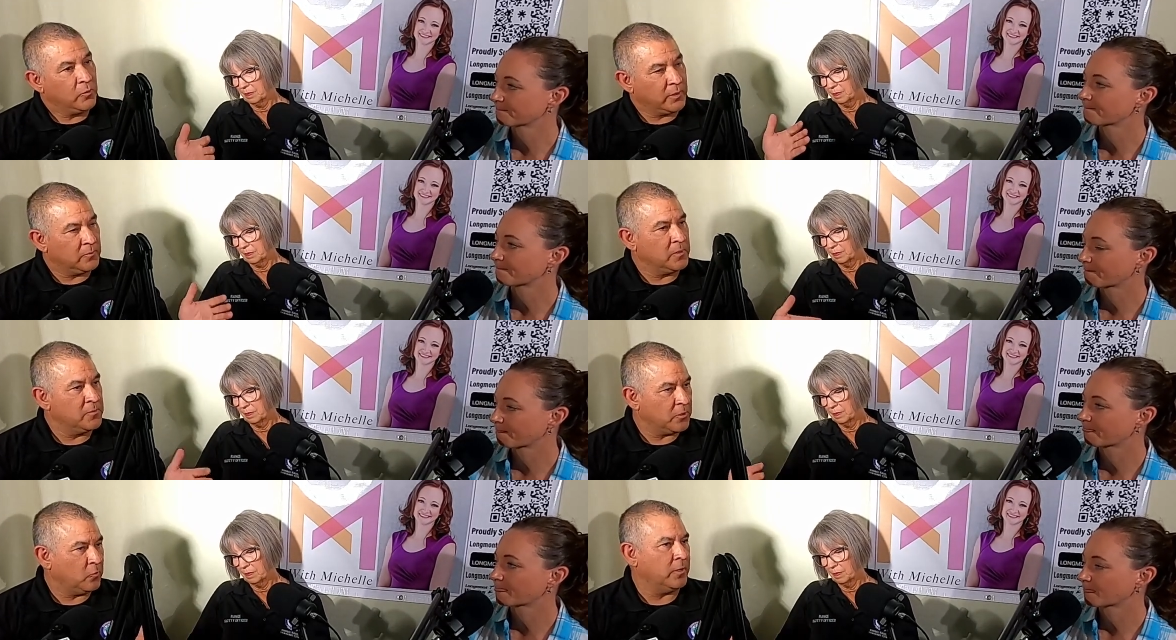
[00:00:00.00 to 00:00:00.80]
Speaker 1: We can
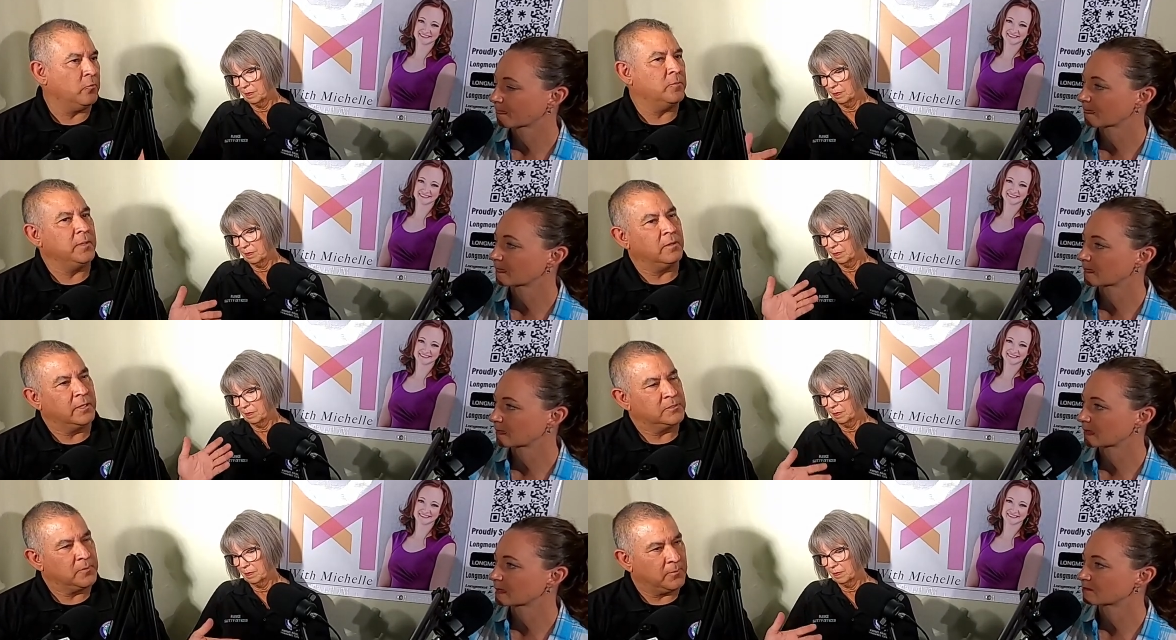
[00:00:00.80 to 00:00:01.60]
mimic what it would be
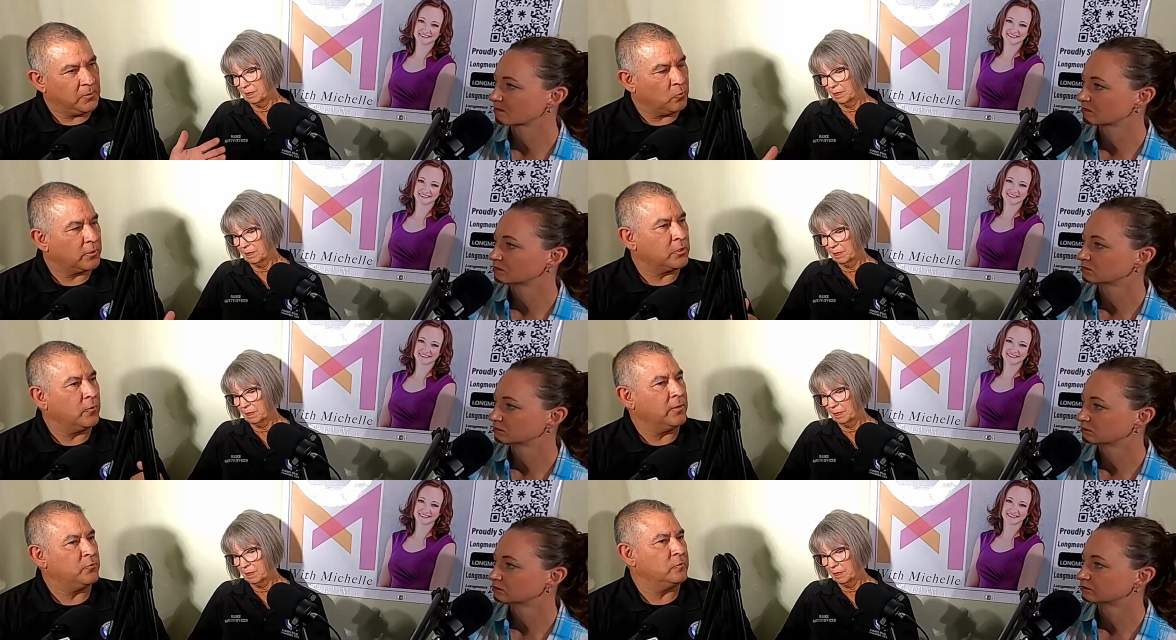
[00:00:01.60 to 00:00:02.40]
like to maybe work
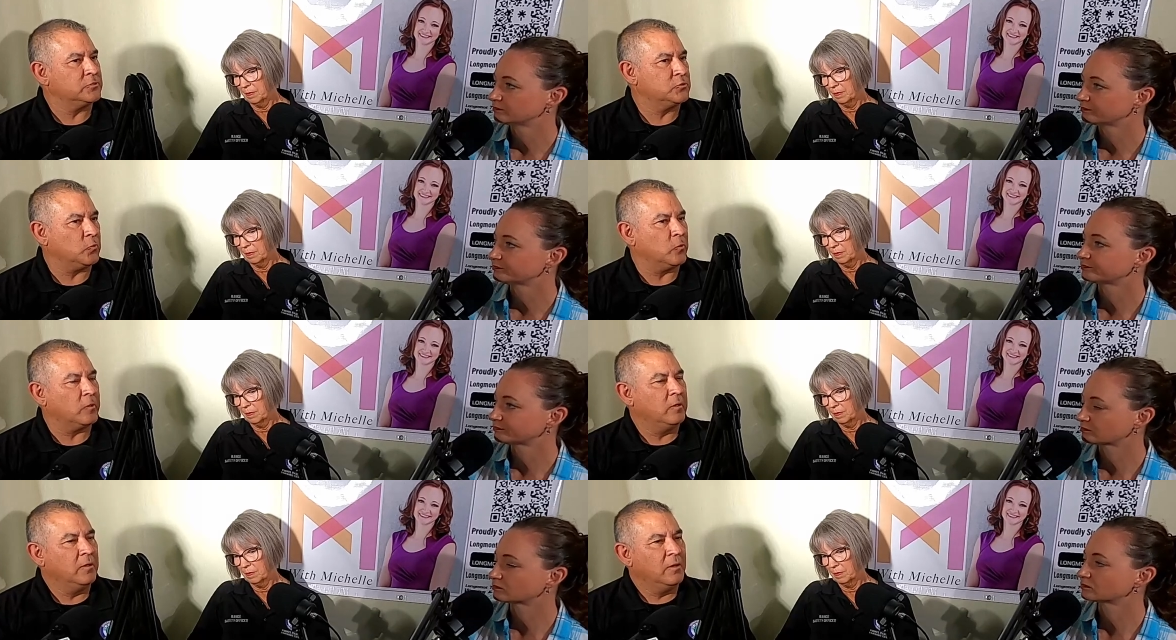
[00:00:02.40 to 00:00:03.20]
your way through a
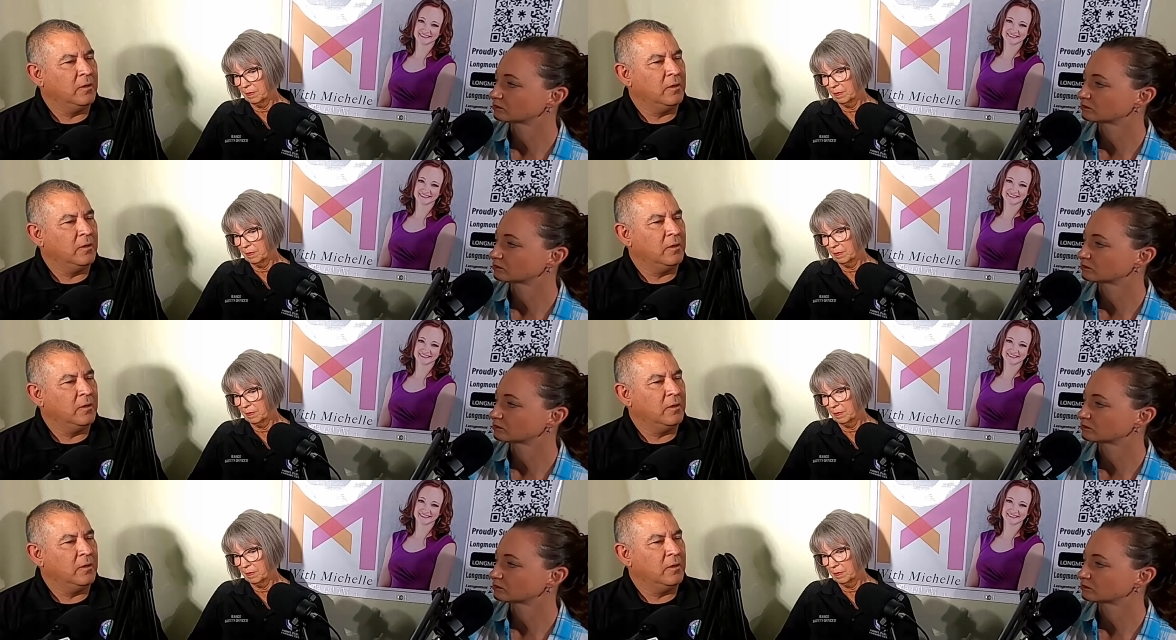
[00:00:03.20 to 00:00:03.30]
store,